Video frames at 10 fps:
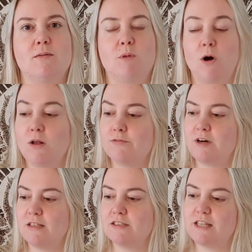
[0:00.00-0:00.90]
All of
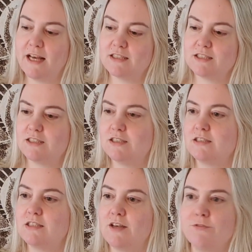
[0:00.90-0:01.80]
Anna's
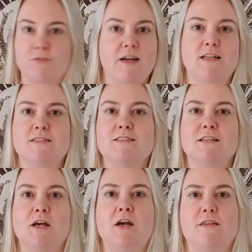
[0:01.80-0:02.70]
exes and friends,
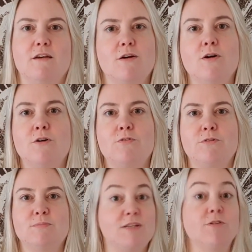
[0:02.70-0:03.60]
they are all
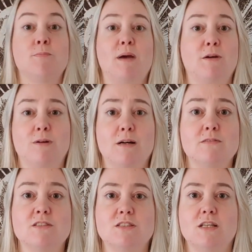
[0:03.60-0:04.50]
from different
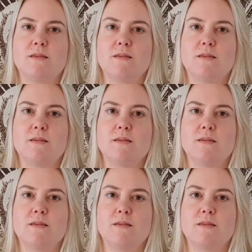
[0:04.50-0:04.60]
backgrounds.